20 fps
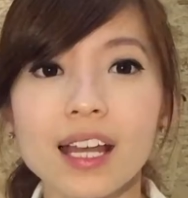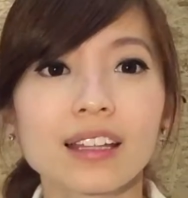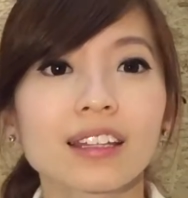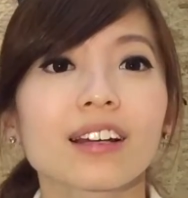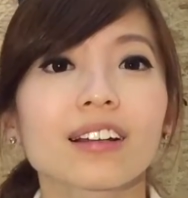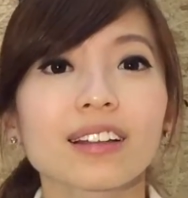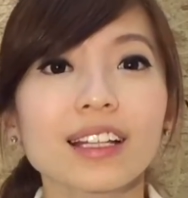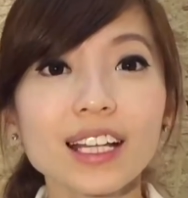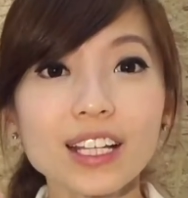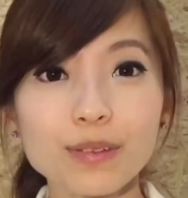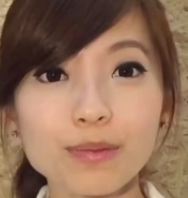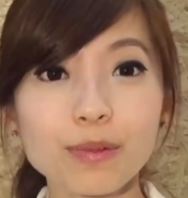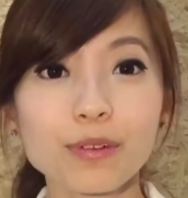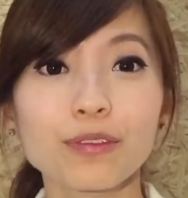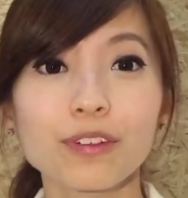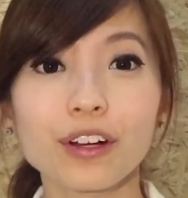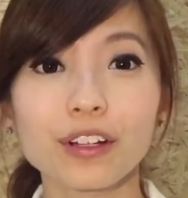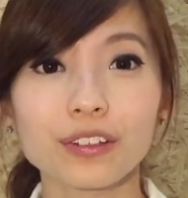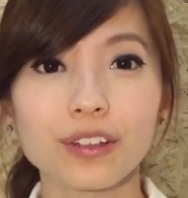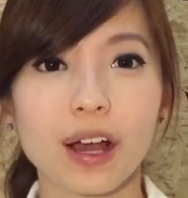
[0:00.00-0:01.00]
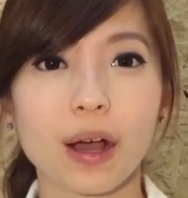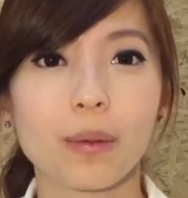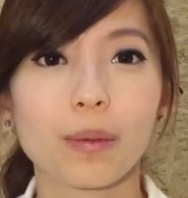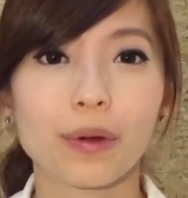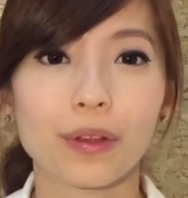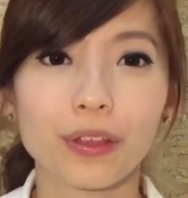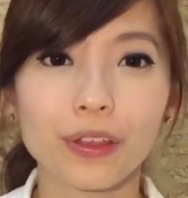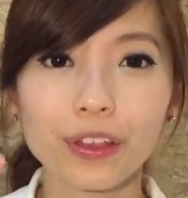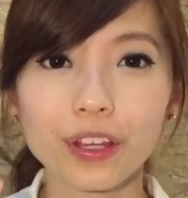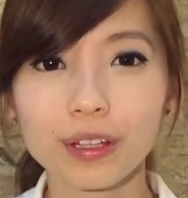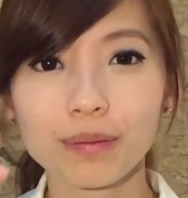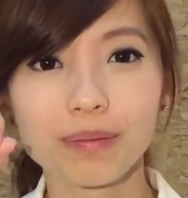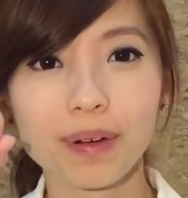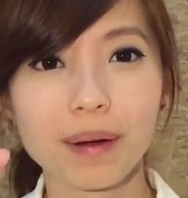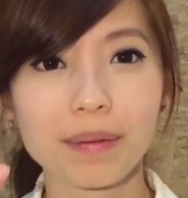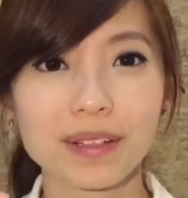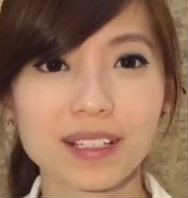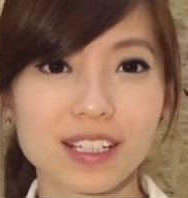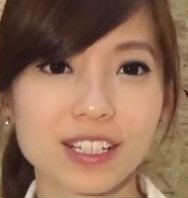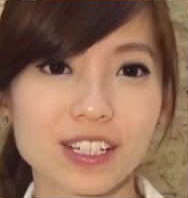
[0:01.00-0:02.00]
Now let's move on to our third
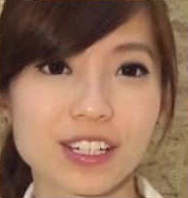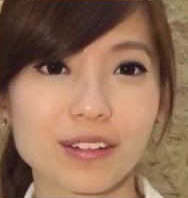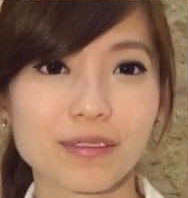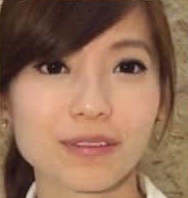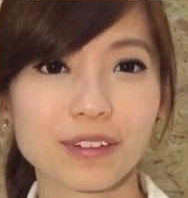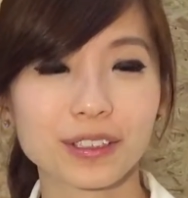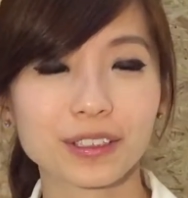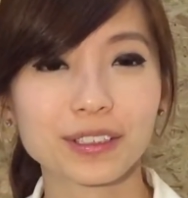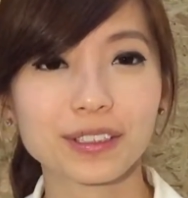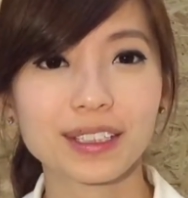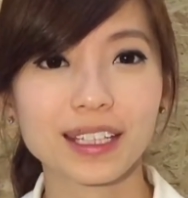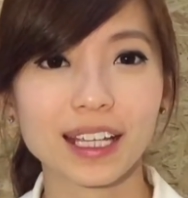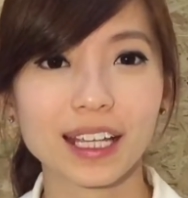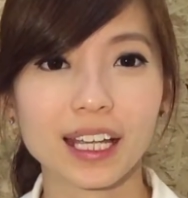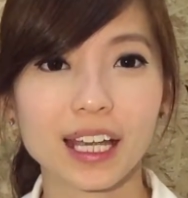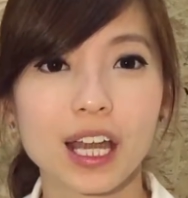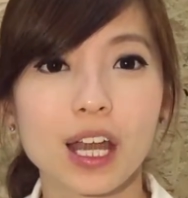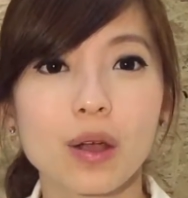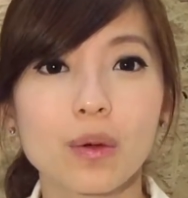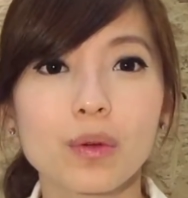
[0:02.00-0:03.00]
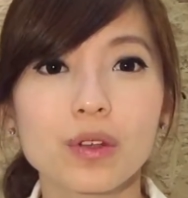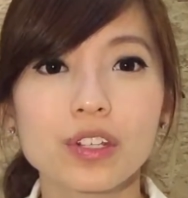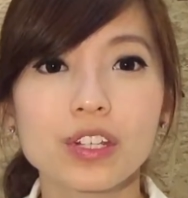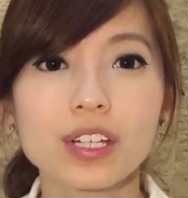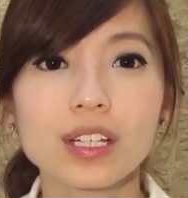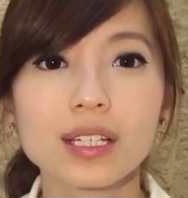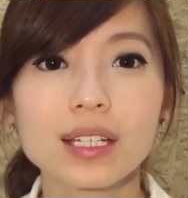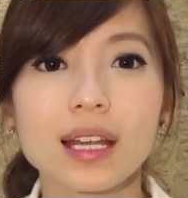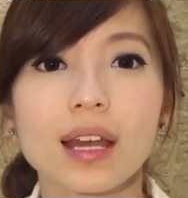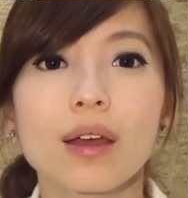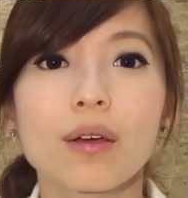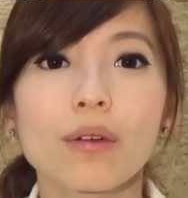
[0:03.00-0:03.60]
preposition for today, which is